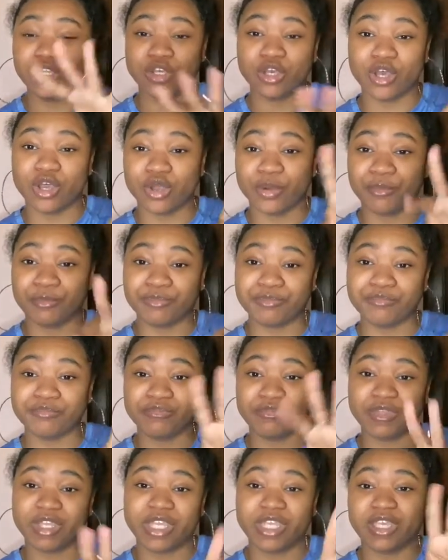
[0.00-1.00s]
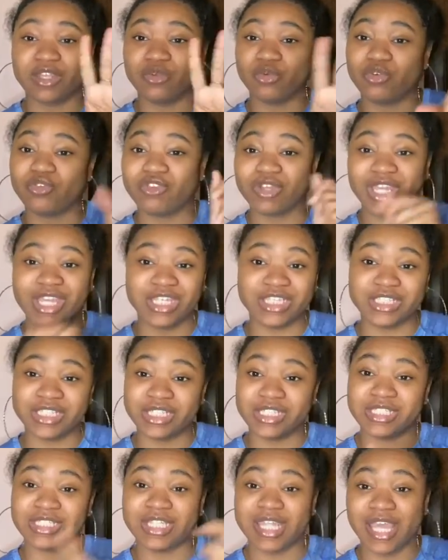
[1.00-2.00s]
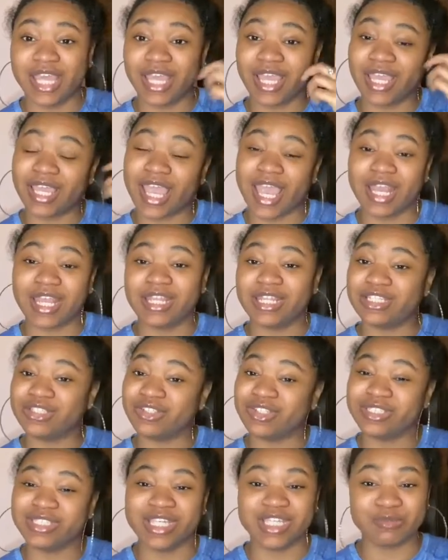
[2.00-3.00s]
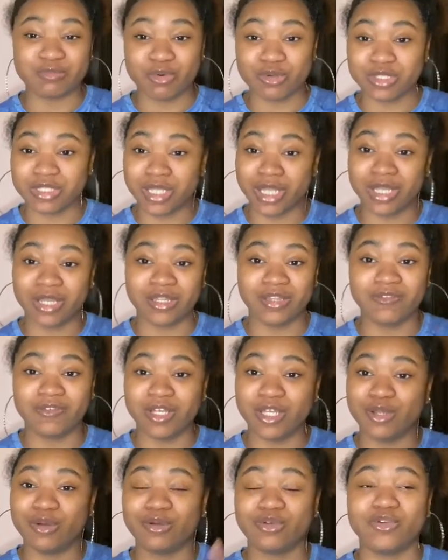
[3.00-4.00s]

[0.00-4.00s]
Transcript: um in your notifications that Kyla Latrice has posted another video.